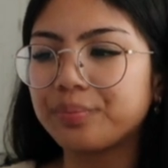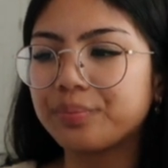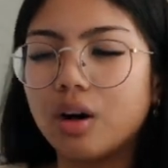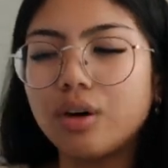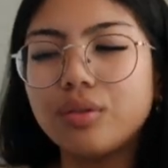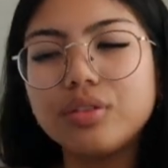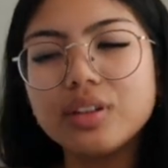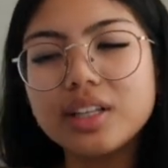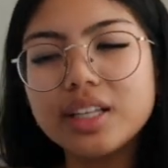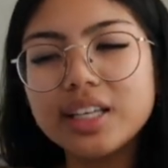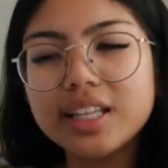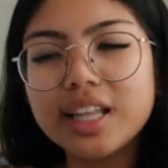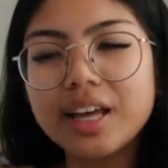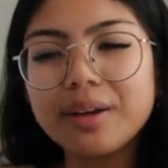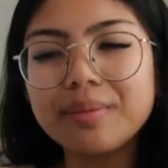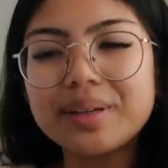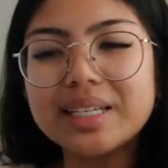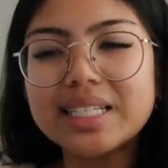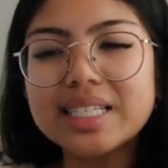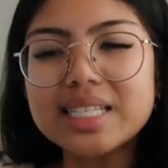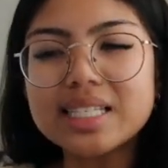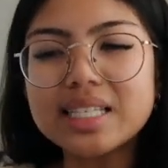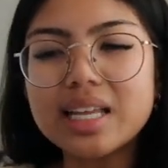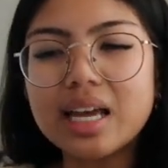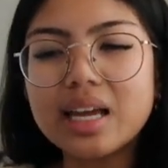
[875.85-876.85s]
Hopefully that
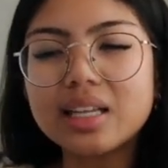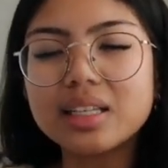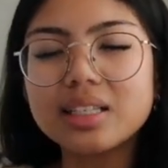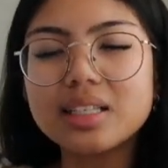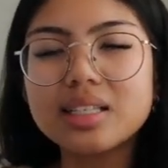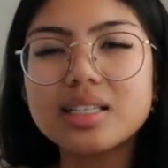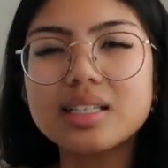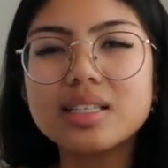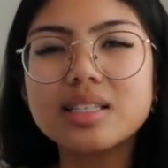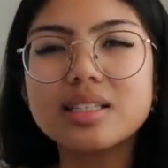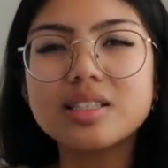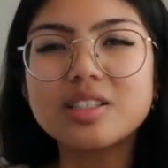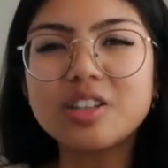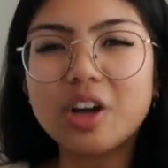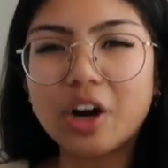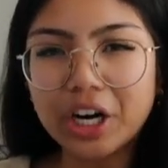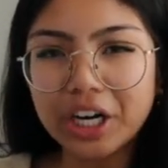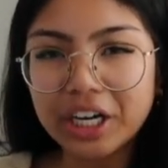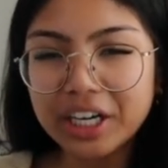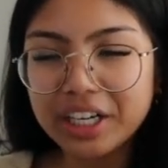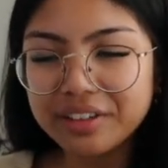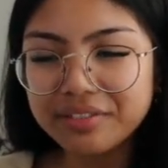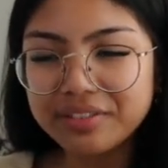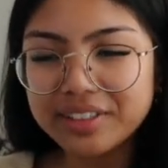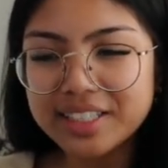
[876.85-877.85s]
made sense.
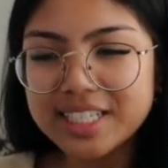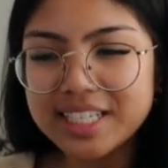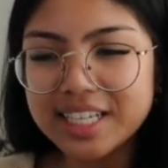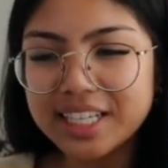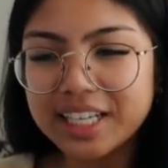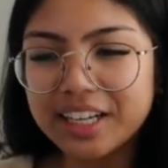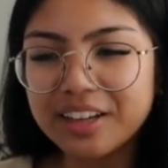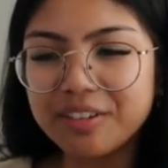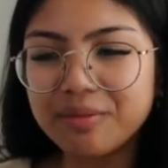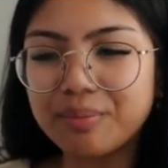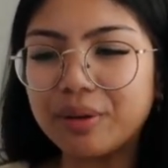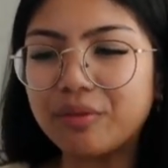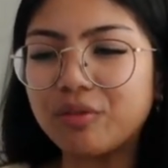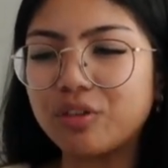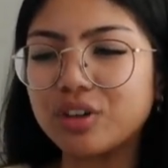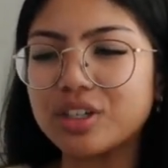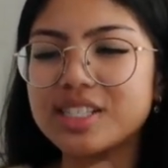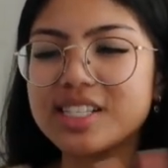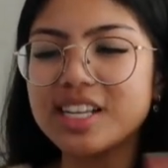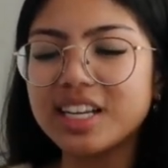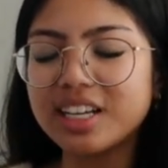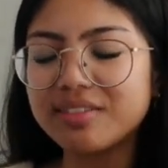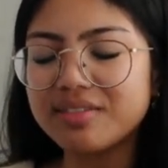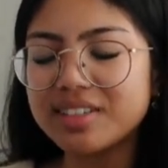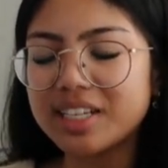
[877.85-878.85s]
Sorry if it didn't, but for
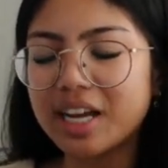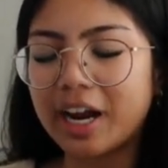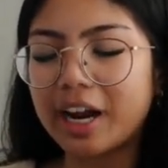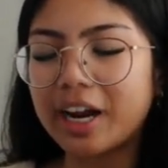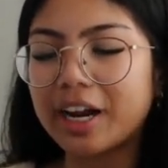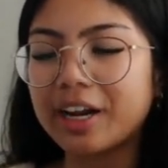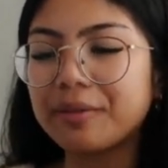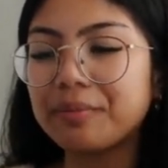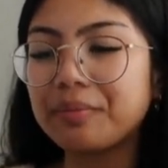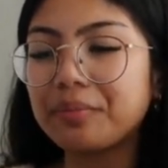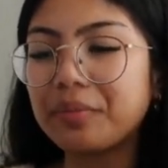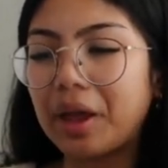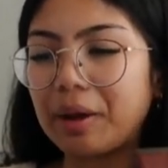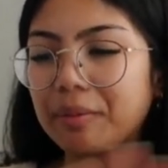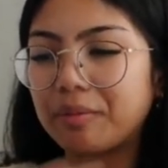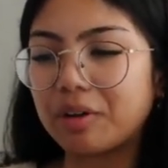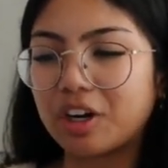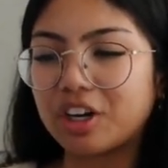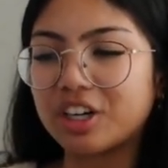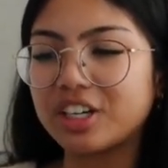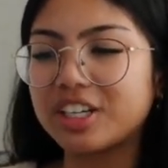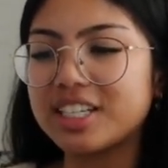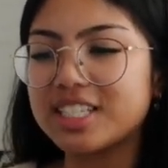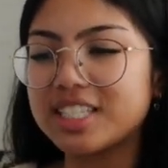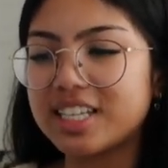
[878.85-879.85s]
sake of time, I'm
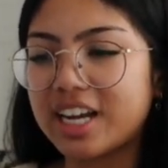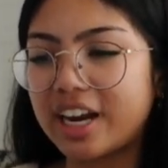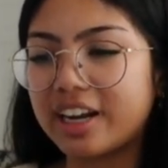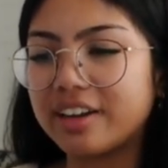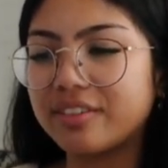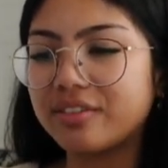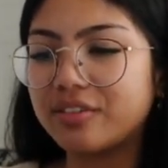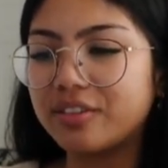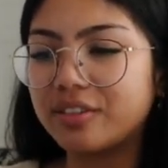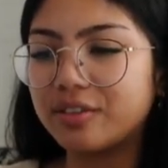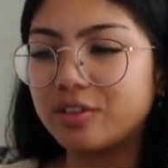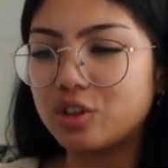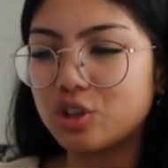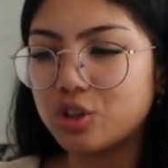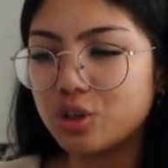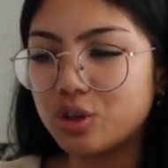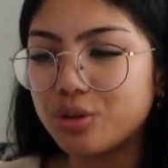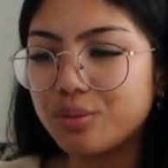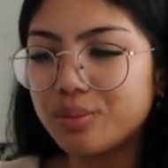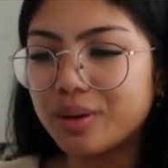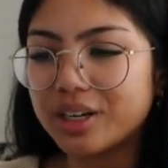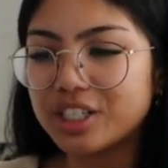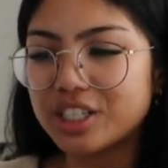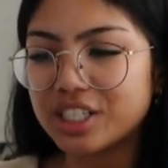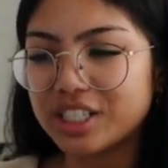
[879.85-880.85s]
not going to dive too
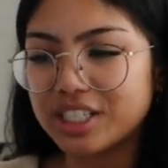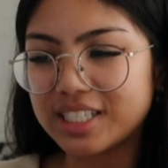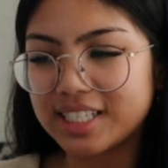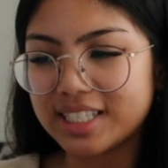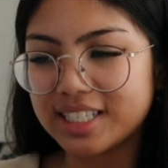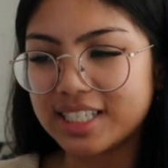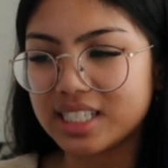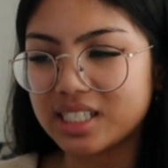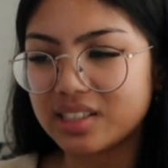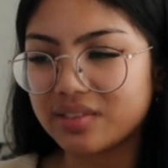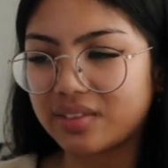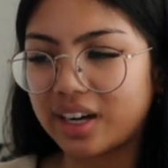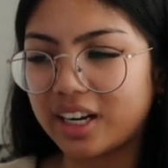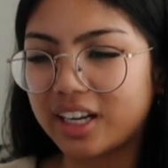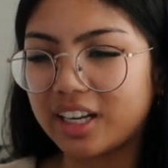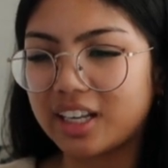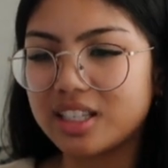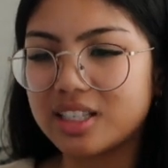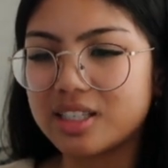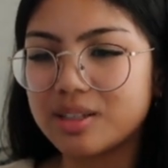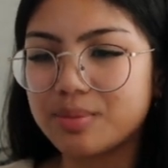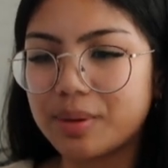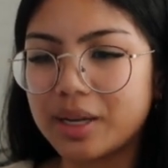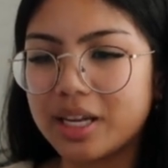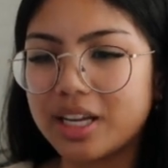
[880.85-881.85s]
much into this
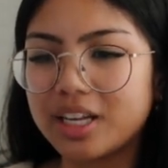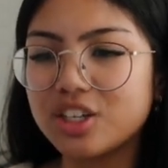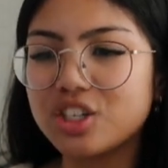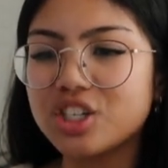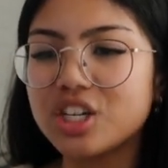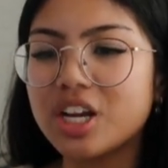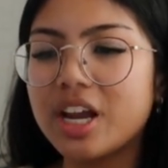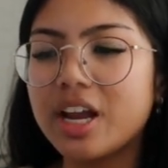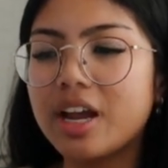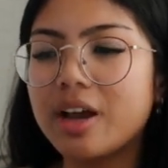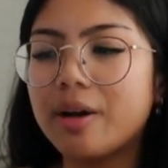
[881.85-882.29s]
finance page,